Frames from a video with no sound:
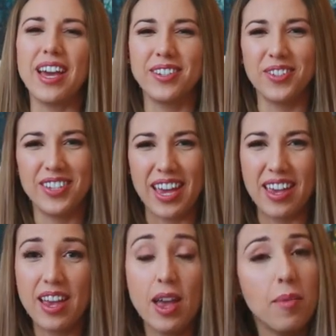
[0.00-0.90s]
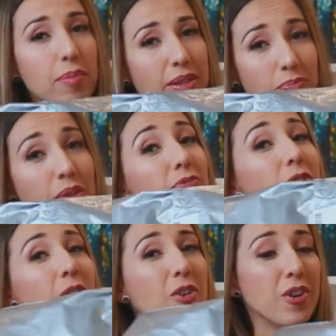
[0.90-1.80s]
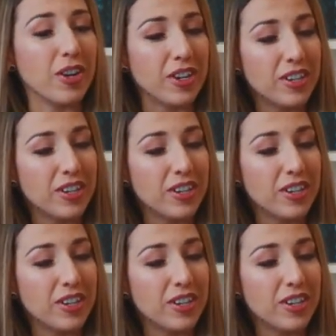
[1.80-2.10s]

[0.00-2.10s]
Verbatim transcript: guys today, but before